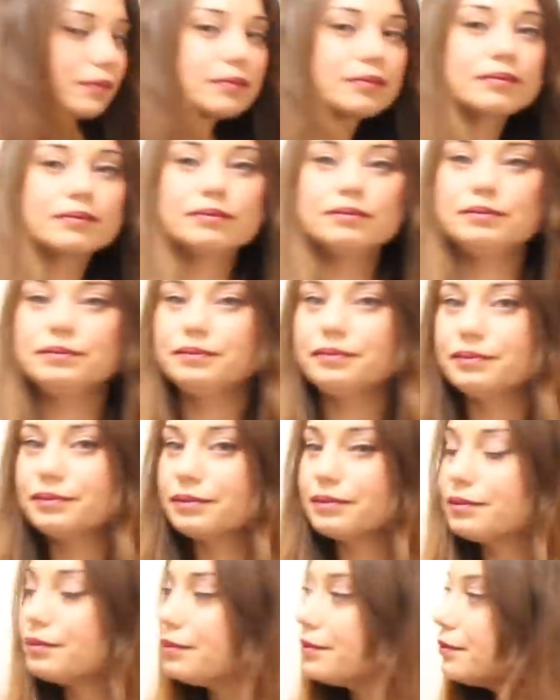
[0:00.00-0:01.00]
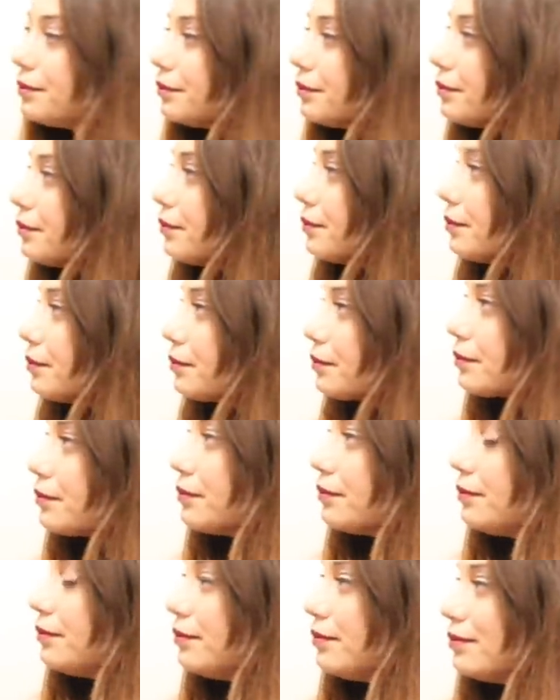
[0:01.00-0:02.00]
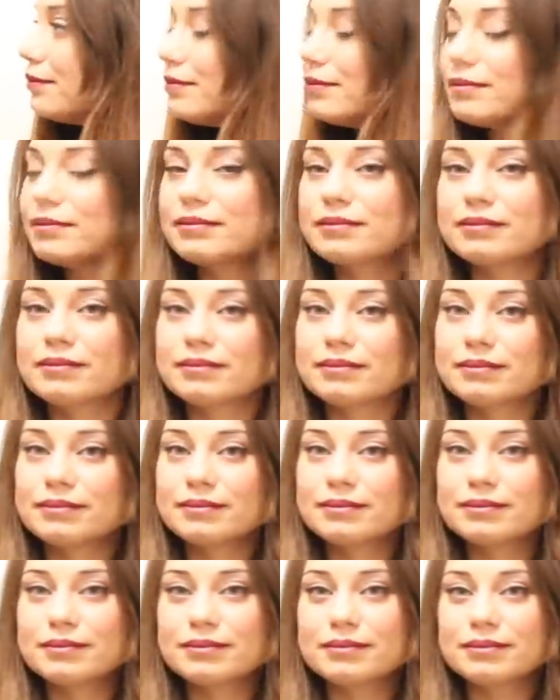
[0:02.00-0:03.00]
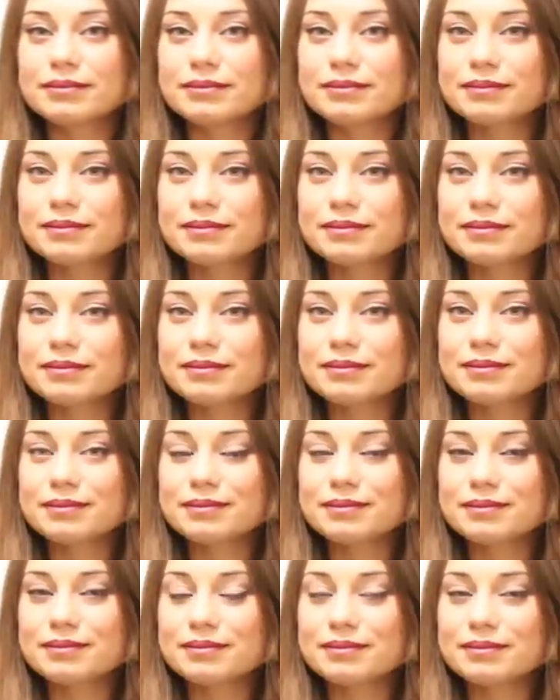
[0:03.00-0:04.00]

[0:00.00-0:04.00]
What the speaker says: The person shown says nothing.